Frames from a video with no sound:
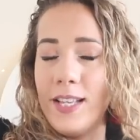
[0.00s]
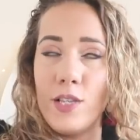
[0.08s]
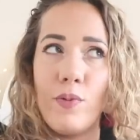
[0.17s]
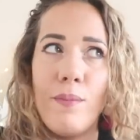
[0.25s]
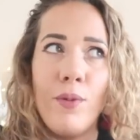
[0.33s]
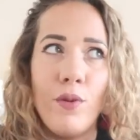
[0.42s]

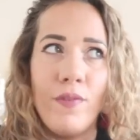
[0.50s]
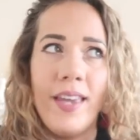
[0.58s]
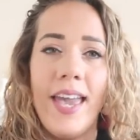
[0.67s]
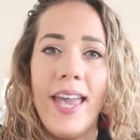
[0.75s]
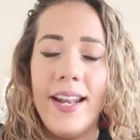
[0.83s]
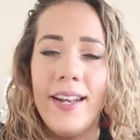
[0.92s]
since we're
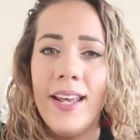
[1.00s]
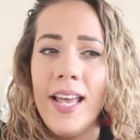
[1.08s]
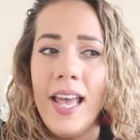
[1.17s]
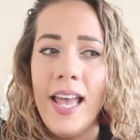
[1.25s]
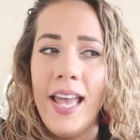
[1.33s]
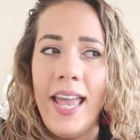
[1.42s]
moving in
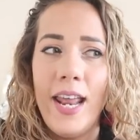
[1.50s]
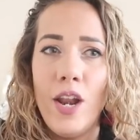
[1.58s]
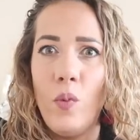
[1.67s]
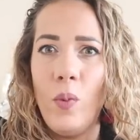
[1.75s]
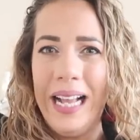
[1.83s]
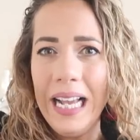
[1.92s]

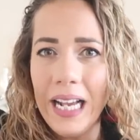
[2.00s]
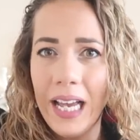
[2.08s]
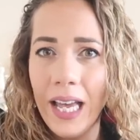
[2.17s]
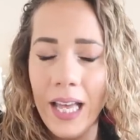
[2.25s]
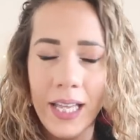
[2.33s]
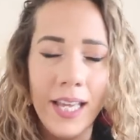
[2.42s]
a
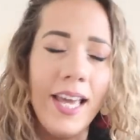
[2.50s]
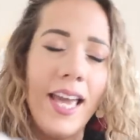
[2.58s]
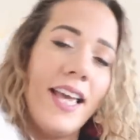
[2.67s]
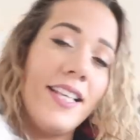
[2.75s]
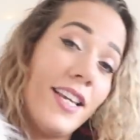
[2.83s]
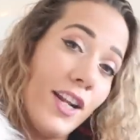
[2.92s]
week,
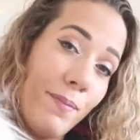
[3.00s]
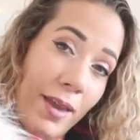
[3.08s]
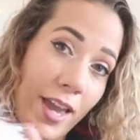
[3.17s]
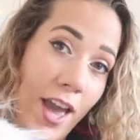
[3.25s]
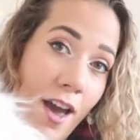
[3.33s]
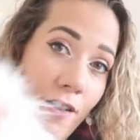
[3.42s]
is gonna
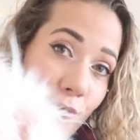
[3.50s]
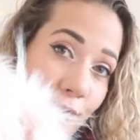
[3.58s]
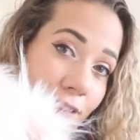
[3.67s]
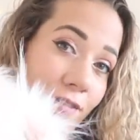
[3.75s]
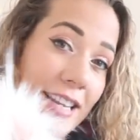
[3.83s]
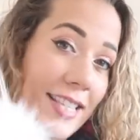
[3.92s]
be
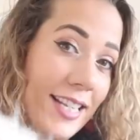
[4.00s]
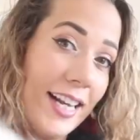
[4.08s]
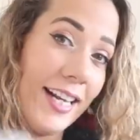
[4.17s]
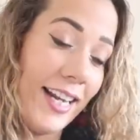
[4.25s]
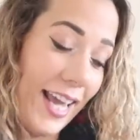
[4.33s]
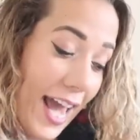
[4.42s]
really, really
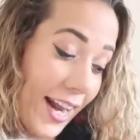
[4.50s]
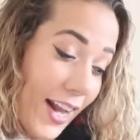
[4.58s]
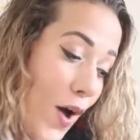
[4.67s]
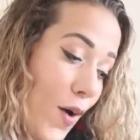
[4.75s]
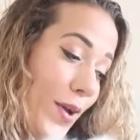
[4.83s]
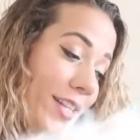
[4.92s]
snuggly, and
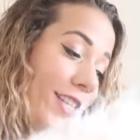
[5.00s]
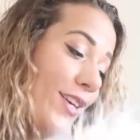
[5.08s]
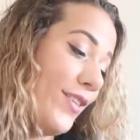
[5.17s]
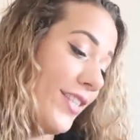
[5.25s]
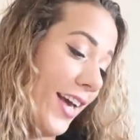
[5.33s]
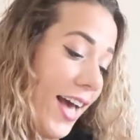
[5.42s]
I can't wait
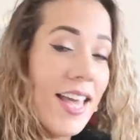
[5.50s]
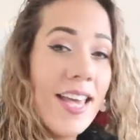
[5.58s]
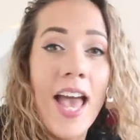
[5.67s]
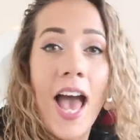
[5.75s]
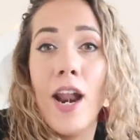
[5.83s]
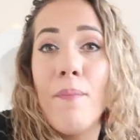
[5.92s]
to use it.
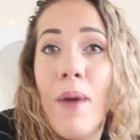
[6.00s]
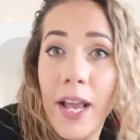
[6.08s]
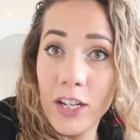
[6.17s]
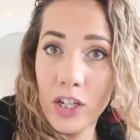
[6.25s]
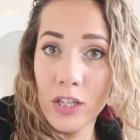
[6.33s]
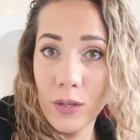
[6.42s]
And I
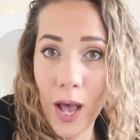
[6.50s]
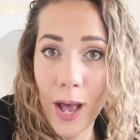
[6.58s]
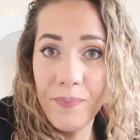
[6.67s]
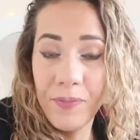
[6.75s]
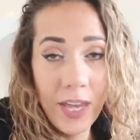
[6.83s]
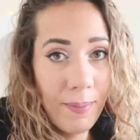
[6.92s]
might just
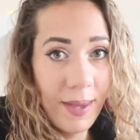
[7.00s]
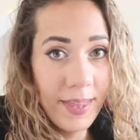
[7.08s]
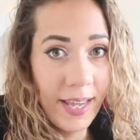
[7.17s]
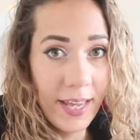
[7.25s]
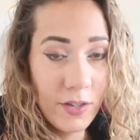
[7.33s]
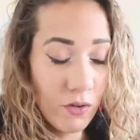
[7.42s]
keep it
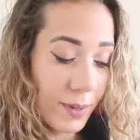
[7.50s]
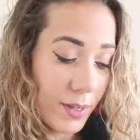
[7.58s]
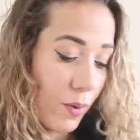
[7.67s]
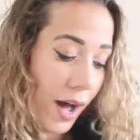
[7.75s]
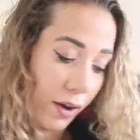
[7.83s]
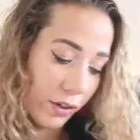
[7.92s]
in the guest room
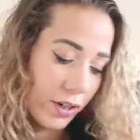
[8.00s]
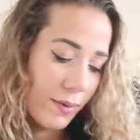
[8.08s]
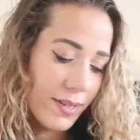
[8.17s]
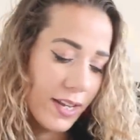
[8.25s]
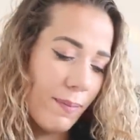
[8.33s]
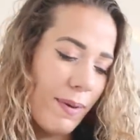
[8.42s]
as well. You
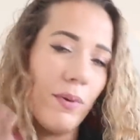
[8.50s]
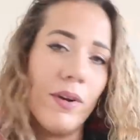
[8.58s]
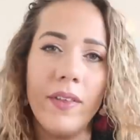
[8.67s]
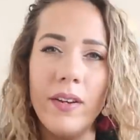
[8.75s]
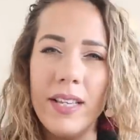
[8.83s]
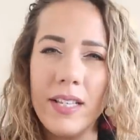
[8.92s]
know, it's gonna be
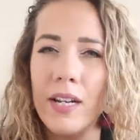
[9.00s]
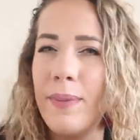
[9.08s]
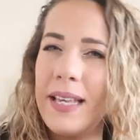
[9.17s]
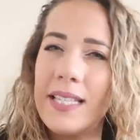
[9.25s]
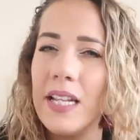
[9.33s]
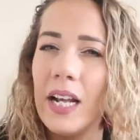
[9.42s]
one of those, it's
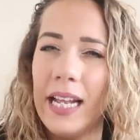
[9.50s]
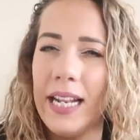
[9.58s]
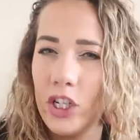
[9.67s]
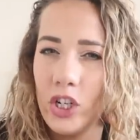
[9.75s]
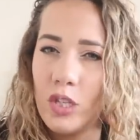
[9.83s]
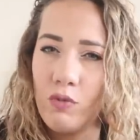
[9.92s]
gonna be a
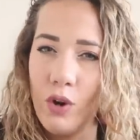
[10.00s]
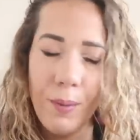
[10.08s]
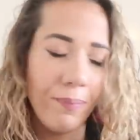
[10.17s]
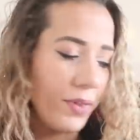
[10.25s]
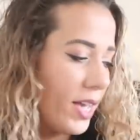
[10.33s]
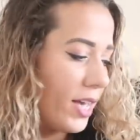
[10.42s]
snuggalicious
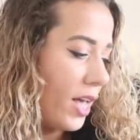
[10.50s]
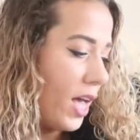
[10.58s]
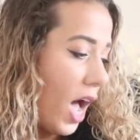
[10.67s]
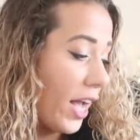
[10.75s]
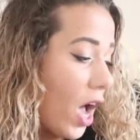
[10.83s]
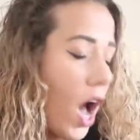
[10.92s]
room.
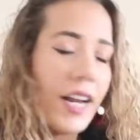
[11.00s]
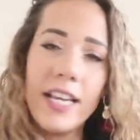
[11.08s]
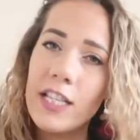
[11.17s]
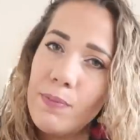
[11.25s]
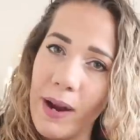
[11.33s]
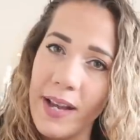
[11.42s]
I
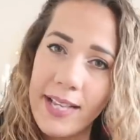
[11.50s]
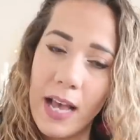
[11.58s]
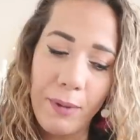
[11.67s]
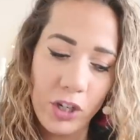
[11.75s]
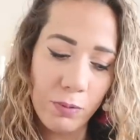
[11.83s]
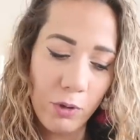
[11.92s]
can't express
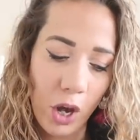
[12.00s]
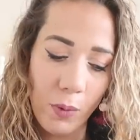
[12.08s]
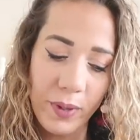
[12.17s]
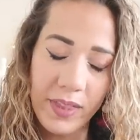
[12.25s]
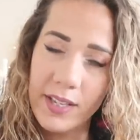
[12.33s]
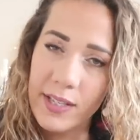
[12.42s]
how much I'm
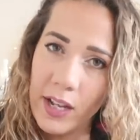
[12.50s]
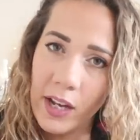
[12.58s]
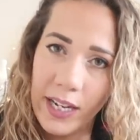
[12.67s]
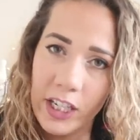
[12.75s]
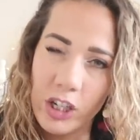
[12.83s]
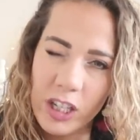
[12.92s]
going with the
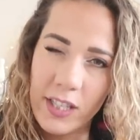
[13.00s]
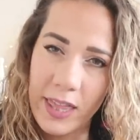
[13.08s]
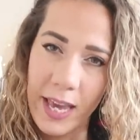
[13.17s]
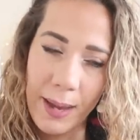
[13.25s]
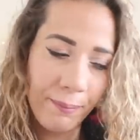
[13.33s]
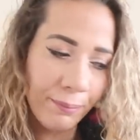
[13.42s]
snuggalicious
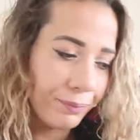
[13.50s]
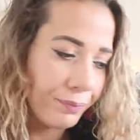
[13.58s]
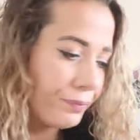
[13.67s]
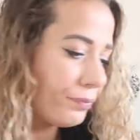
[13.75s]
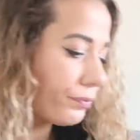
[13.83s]
theme.